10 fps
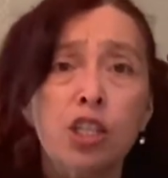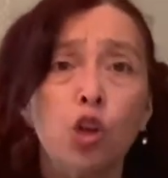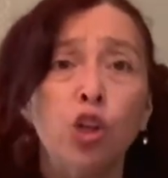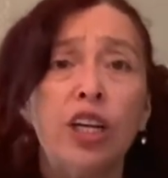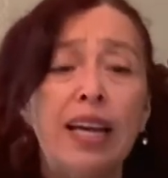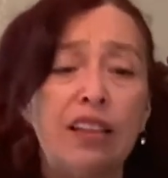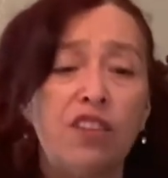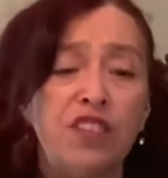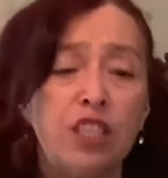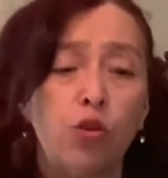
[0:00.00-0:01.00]
So looking at
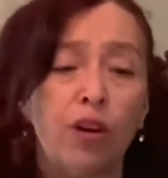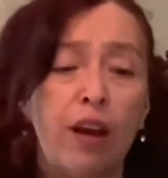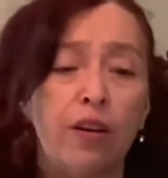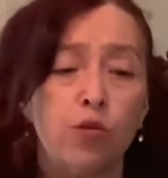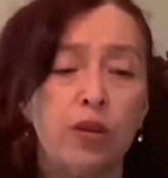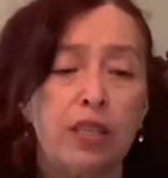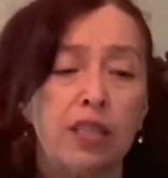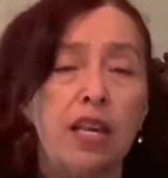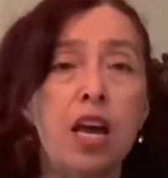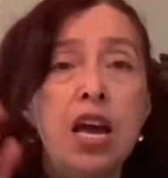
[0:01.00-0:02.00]
the physical
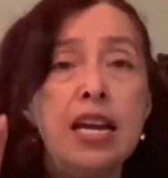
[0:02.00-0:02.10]
characteristics.